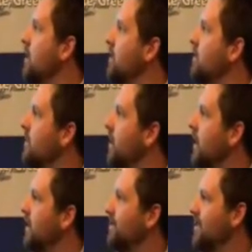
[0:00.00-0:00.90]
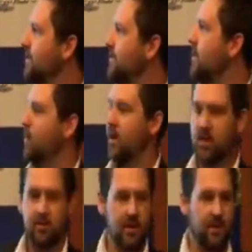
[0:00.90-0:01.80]
So the
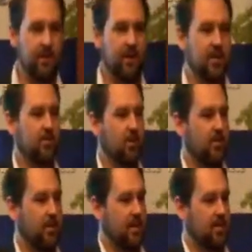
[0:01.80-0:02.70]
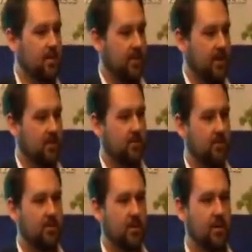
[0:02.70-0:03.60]
project was only fairly small in budget, about
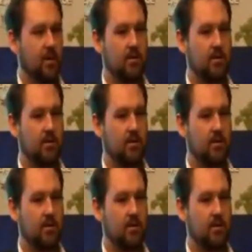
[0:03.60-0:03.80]
$2 million.